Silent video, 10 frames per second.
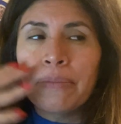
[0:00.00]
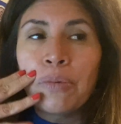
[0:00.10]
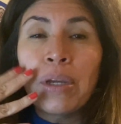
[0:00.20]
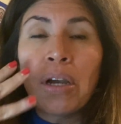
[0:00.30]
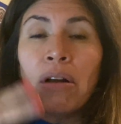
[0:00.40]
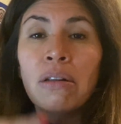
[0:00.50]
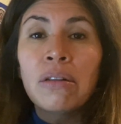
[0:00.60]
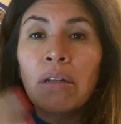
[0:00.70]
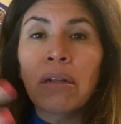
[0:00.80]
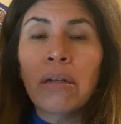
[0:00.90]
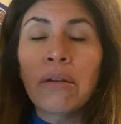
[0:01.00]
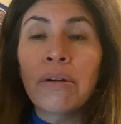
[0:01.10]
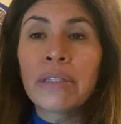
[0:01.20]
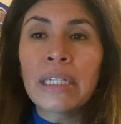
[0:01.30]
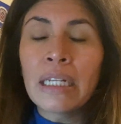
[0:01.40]
We all
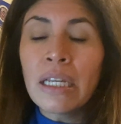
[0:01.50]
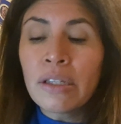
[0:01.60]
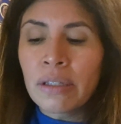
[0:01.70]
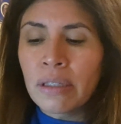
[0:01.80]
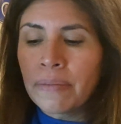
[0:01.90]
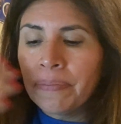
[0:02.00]
learn that lesson.